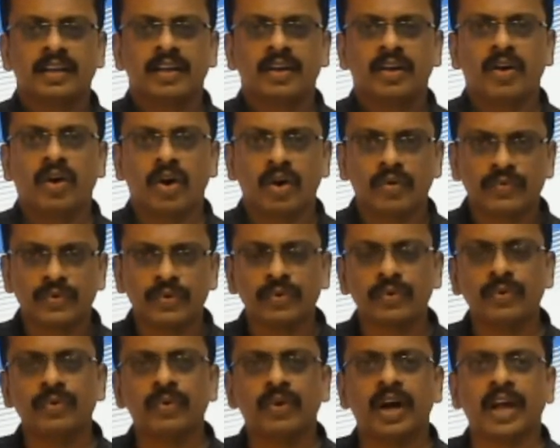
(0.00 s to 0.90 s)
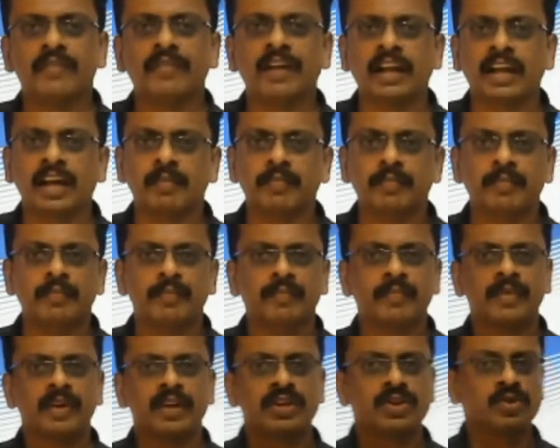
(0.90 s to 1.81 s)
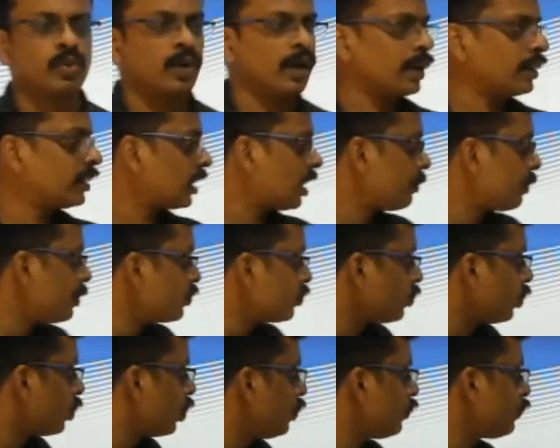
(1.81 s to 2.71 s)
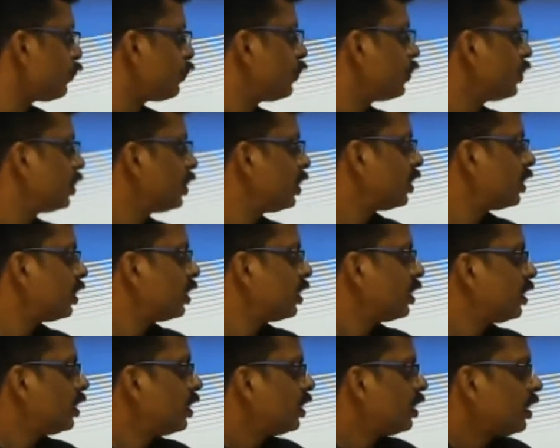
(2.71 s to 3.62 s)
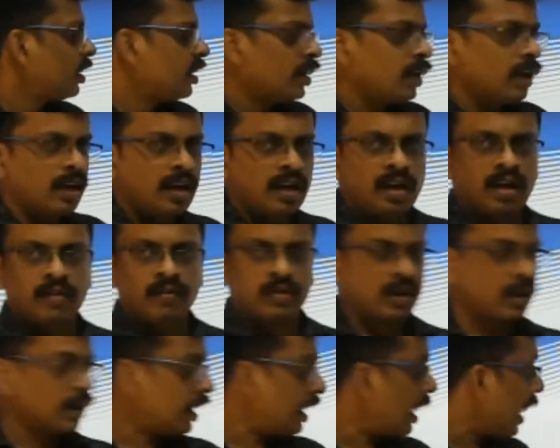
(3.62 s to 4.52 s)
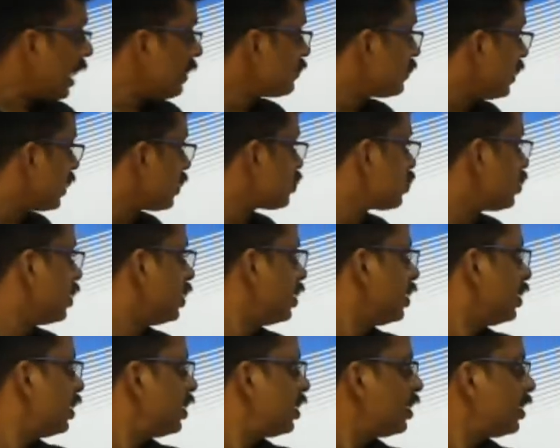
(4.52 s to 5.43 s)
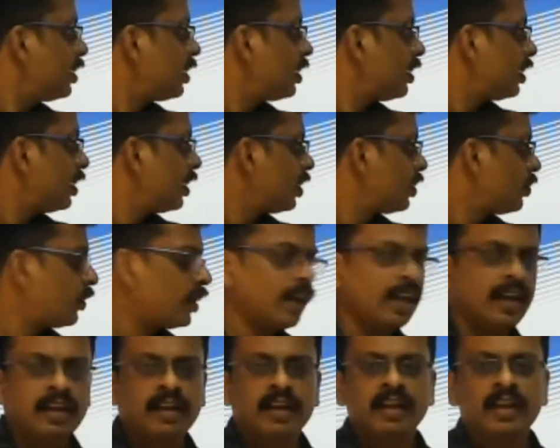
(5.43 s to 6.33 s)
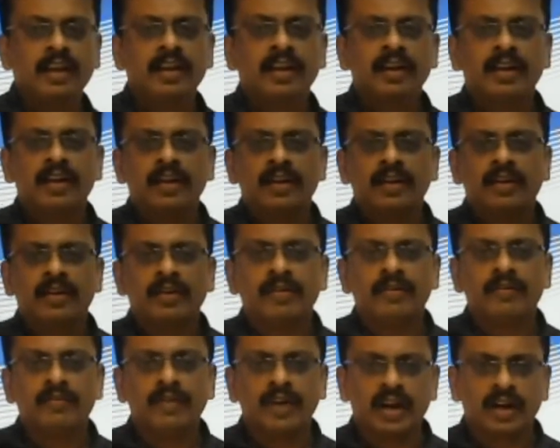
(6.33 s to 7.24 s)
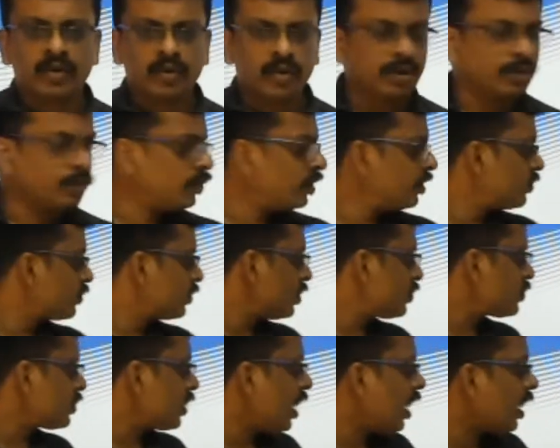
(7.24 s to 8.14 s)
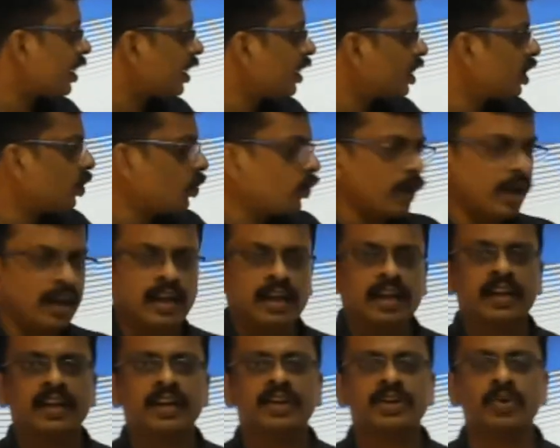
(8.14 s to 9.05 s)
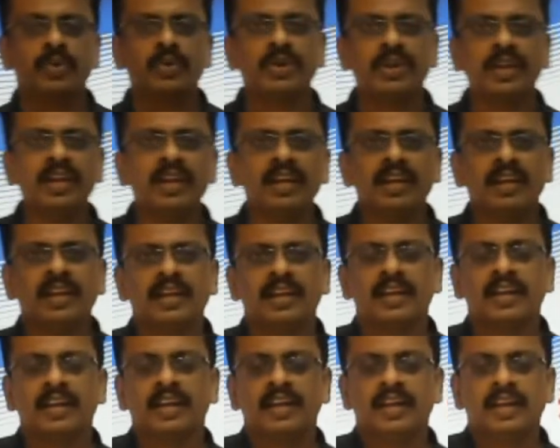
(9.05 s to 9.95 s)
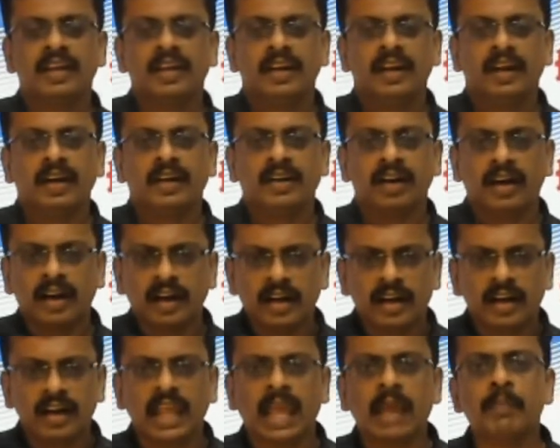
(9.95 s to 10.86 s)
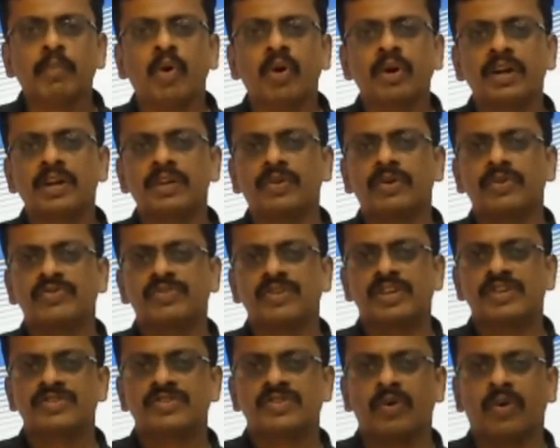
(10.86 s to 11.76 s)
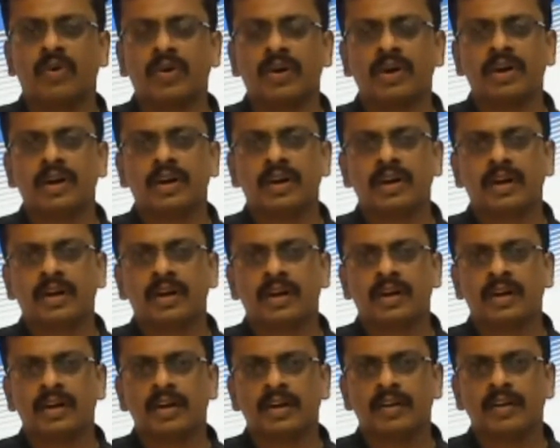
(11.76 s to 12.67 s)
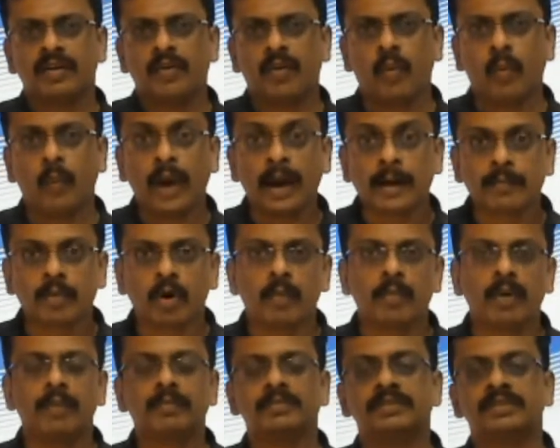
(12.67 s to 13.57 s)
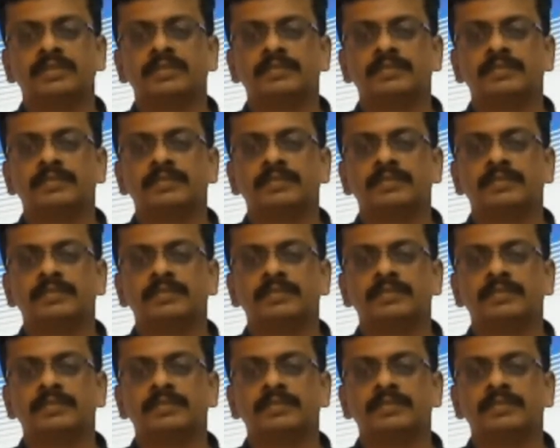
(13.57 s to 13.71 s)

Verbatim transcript: all of you and welcome to another episode of our live section. Today we are going to discuss RAQA 2010 important questions on word problems.